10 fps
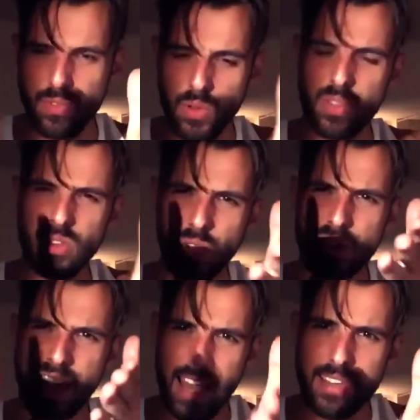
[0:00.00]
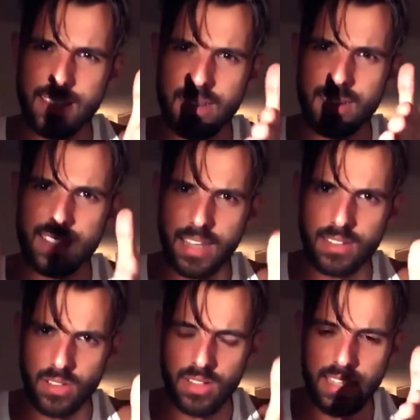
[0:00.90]
focus on those eyes in the
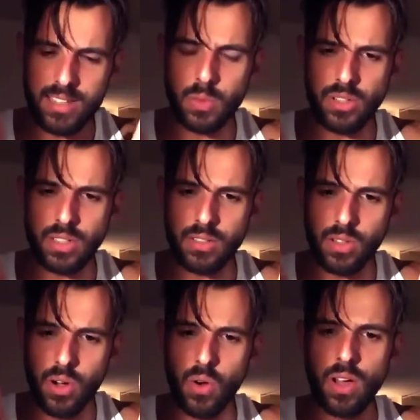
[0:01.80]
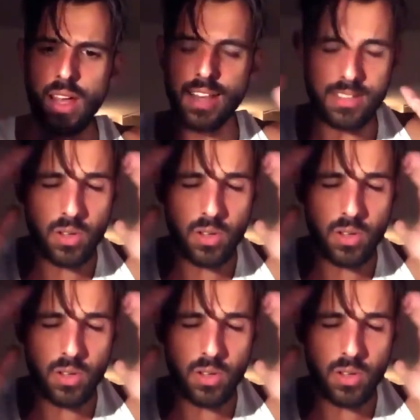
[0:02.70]
center. That's where you need to go. That's